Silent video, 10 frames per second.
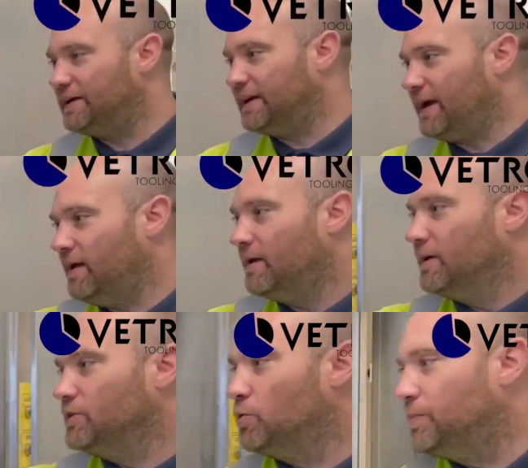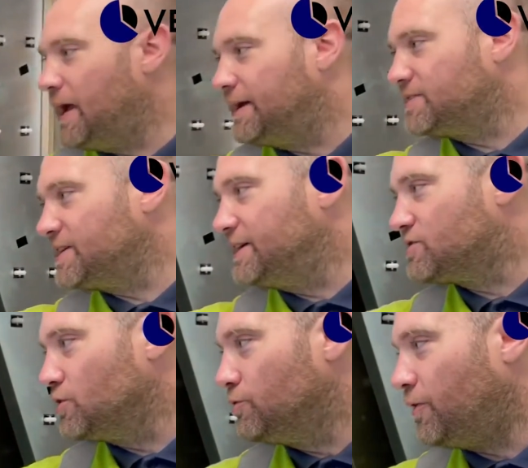here, you'll be able to see the
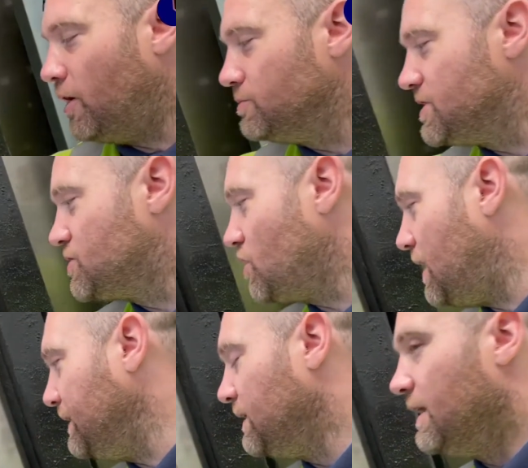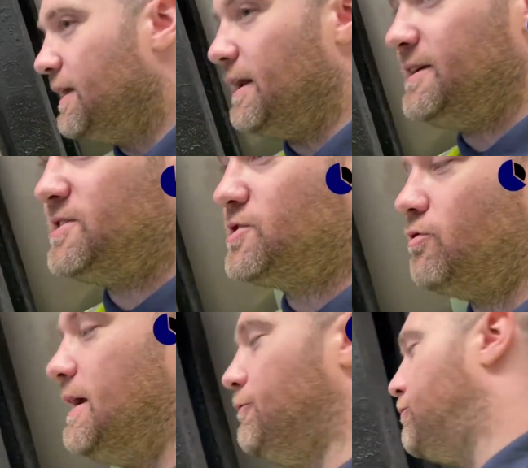two foams inside. Now, this is great for